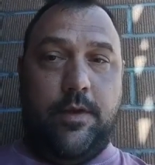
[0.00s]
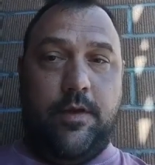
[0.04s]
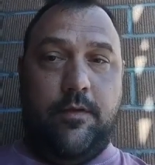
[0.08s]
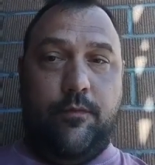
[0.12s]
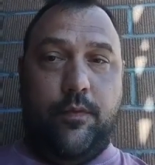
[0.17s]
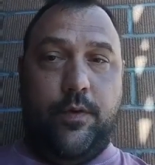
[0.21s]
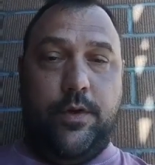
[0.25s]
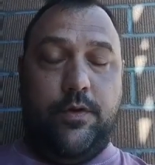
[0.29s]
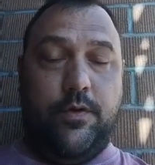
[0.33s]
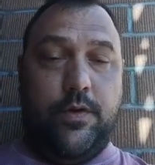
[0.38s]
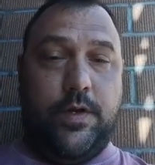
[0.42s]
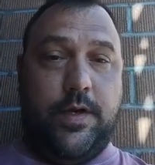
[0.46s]

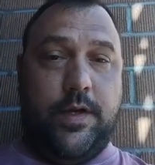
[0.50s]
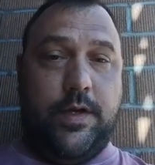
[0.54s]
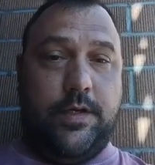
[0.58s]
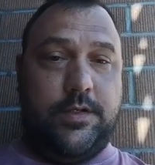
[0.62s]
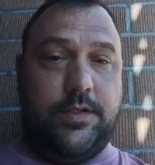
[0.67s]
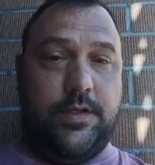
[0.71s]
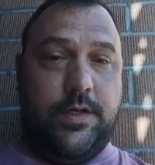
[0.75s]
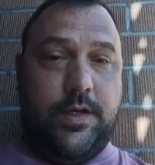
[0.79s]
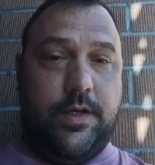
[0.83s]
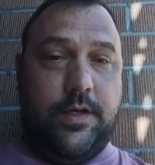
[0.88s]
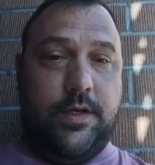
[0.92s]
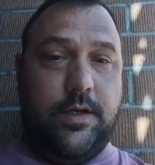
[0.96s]
if we do
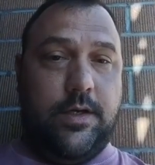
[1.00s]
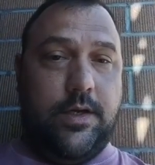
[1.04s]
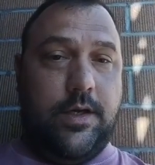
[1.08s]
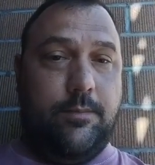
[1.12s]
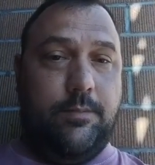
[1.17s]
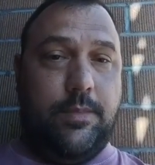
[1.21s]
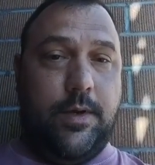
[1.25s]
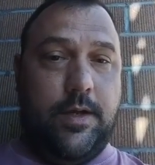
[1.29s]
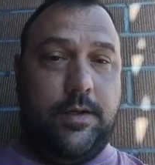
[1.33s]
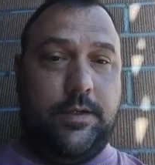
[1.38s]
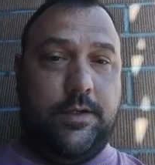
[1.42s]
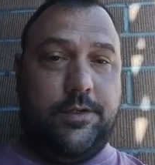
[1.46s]
not
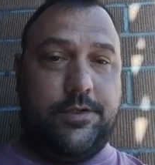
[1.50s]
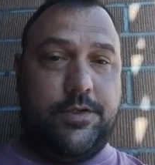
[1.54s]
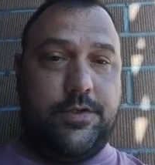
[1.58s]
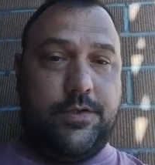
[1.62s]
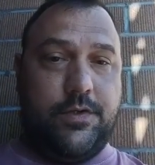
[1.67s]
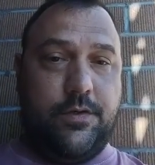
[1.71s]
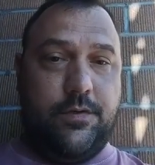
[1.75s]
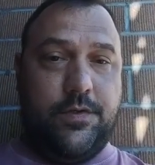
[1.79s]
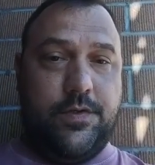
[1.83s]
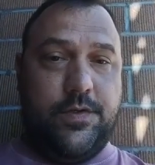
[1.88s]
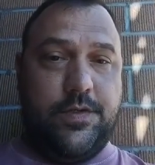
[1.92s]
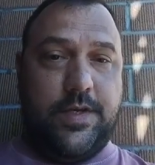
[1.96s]
abolish
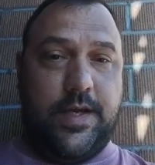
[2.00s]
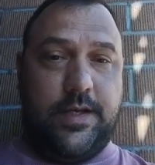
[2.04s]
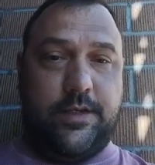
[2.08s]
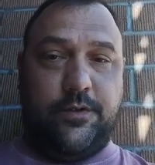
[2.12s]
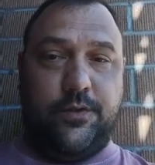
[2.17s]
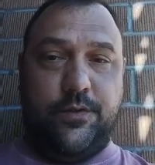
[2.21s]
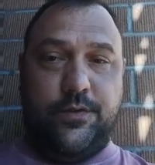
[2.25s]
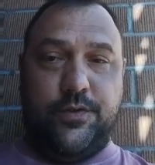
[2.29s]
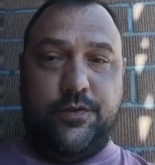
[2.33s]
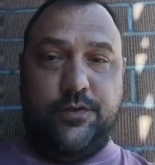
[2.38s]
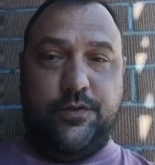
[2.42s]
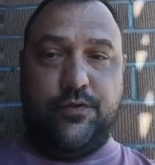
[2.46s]
certain
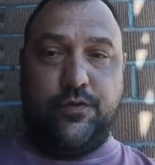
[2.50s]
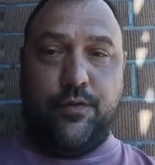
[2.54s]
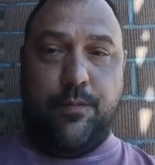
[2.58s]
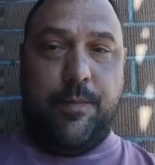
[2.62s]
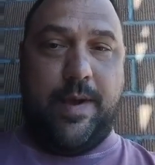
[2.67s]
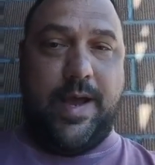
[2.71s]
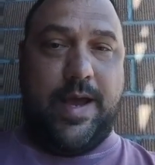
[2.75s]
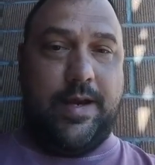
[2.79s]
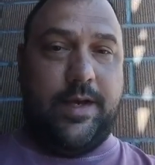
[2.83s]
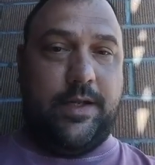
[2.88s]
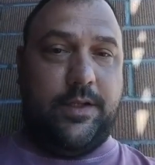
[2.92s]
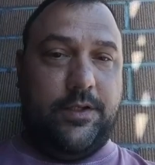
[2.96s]
sectors and
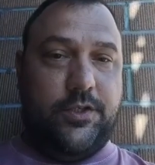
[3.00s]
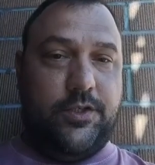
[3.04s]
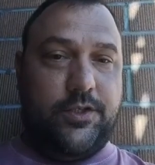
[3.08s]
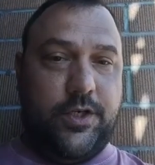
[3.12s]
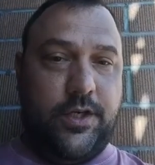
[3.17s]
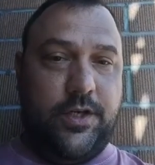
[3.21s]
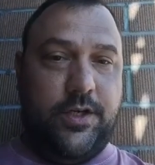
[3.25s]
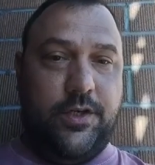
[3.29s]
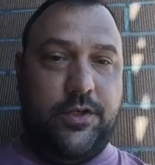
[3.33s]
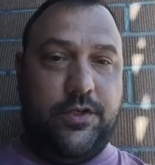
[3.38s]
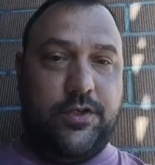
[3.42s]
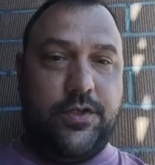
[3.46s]
dramatically
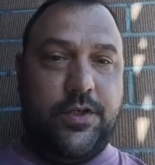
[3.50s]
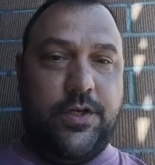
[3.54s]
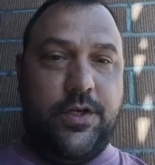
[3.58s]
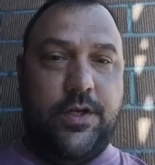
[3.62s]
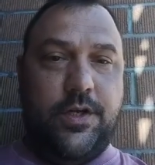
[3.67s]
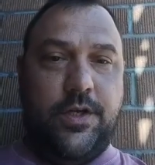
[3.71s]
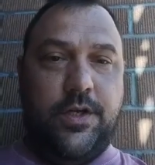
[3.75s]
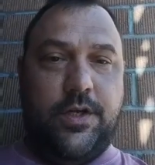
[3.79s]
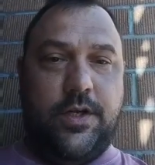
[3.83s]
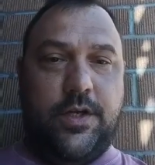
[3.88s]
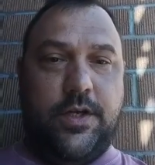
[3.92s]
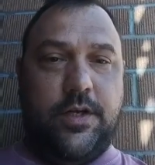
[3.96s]
change
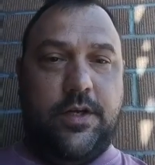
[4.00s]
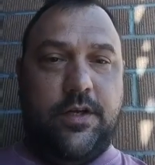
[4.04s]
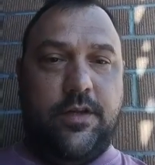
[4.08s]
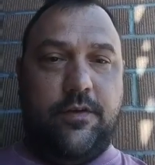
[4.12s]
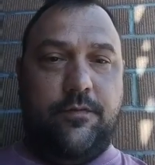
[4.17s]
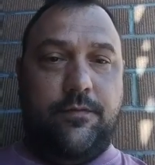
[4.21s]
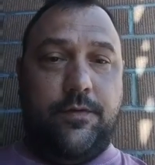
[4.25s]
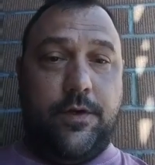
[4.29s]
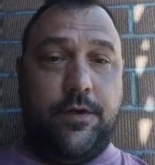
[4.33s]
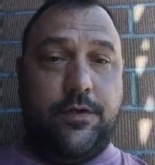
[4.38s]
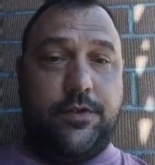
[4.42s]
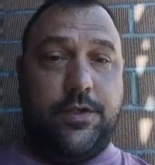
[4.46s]

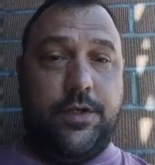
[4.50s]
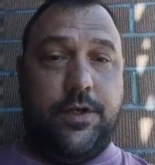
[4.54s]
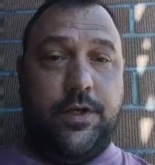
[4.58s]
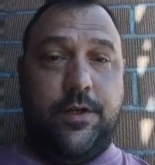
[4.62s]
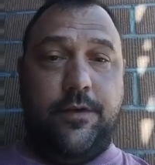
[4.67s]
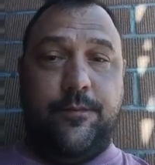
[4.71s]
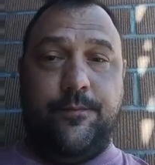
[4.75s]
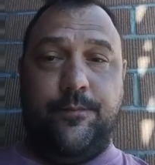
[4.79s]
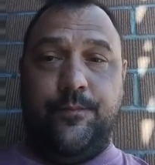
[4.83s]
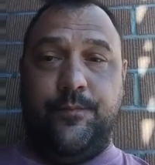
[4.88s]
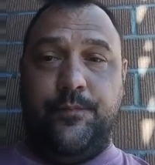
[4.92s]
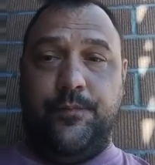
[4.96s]
the
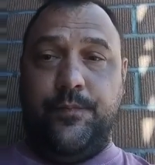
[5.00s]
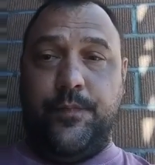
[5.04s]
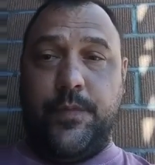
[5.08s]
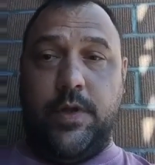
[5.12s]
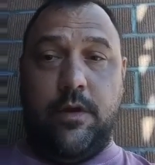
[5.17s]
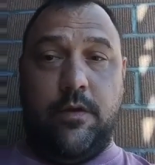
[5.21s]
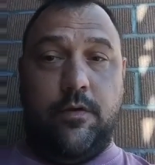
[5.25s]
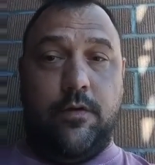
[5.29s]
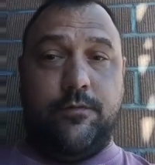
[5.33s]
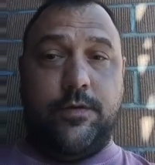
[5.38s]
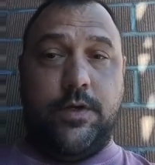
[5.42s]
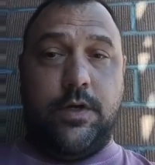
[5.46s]
functioning
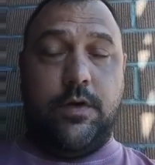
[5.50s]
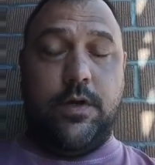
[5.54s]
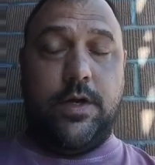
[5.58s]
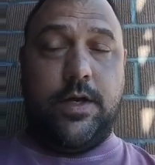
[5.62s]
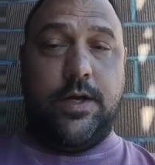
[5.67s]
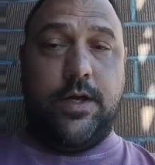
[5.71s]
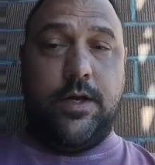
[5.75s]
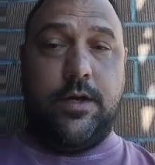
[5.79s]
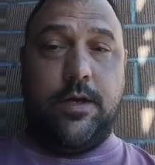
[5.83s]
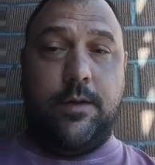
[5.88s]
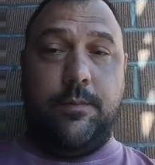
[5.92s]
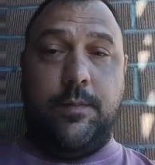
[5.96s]
of our
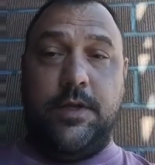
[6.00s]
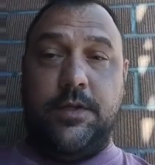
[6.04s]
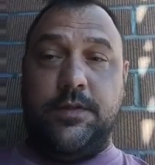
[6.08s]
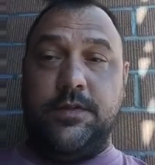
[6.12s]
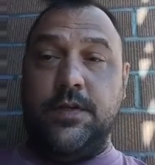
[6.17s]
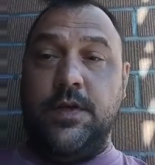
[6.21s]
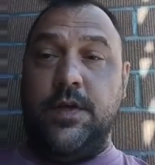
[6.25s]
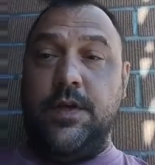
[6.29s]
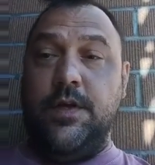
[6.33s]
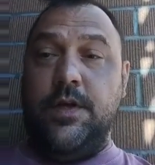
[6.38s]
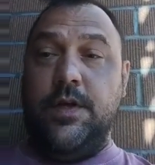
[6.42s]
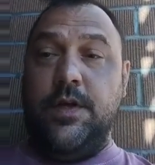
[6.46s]
economies,